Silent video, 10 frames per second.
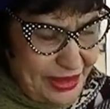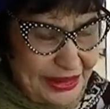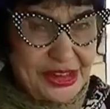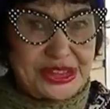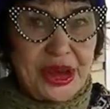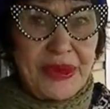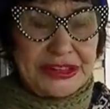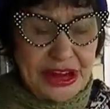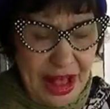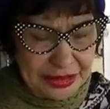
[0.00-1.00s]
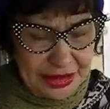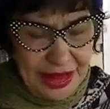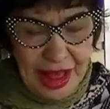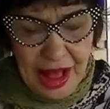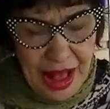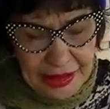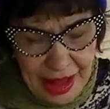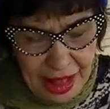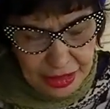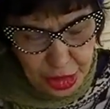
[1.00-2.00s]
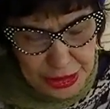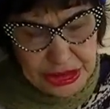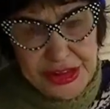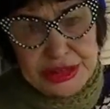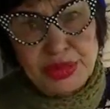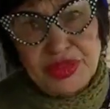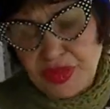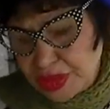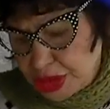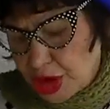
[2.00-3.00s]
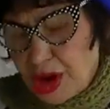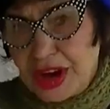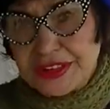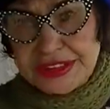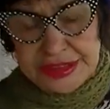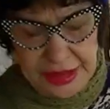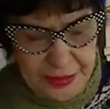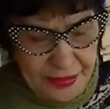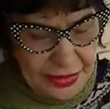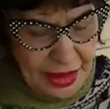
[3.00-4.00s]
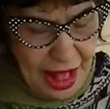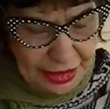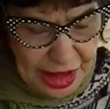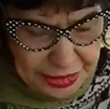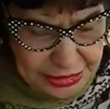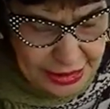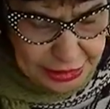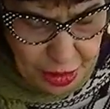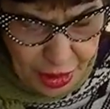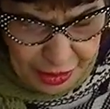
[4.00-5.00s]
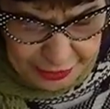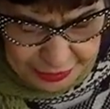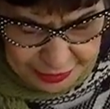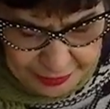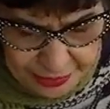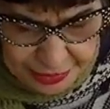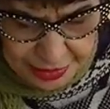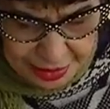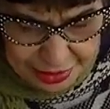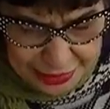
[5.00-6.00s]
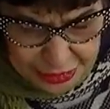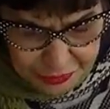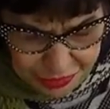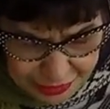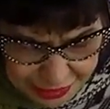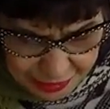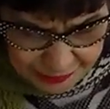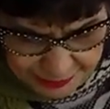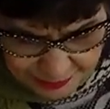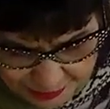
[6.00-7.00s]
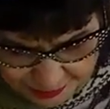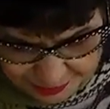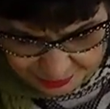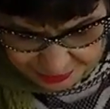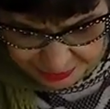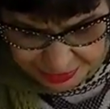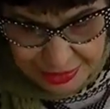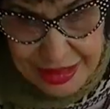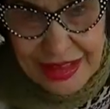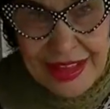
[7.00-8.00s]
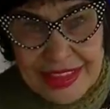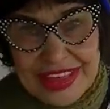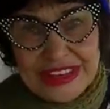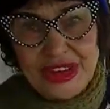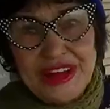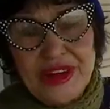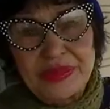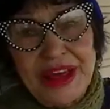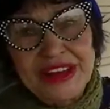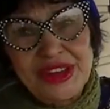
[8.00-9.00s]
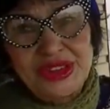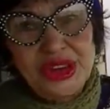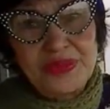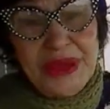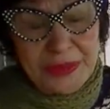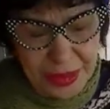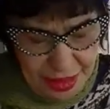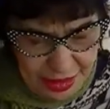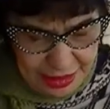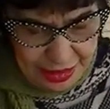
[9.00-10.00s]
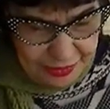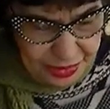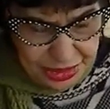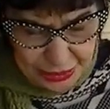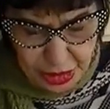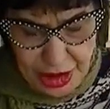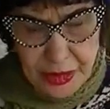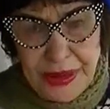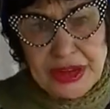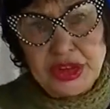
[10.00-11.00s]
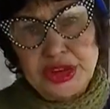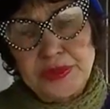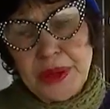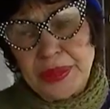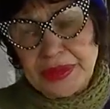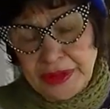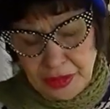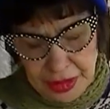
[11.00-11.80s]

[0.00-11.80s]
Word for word: Thank you so much. I'll I, will i will treasure this with the cards. Yeah. I'll count this as a card. Thank you, Philip. Thank you. Thank you, everybody, YouTube people. Thank you, everybody. Thank you, everybody, YouTube people.